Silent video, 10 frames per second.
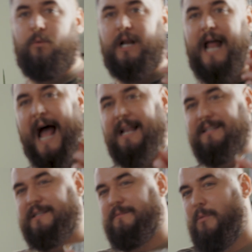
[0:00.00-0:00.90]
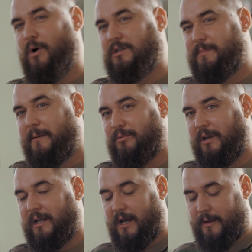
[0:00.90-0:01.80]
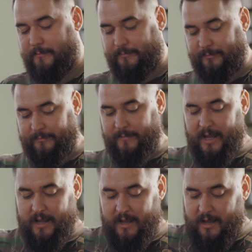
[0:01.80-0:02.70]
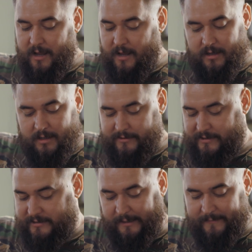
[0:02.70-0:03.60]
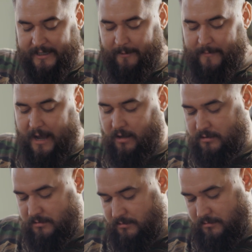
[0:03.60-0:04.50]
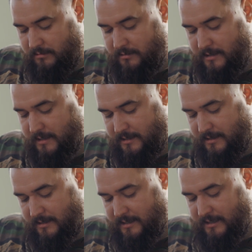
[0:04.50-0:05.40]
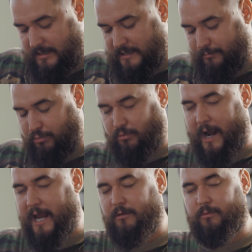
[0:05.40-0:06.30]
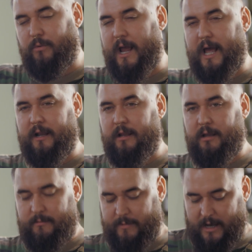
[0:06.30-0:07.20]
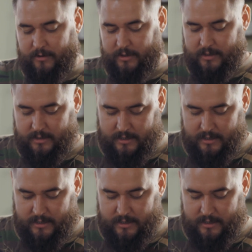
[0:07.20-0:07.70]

We're gonna add smoked paprika. There's something about this bright red powder.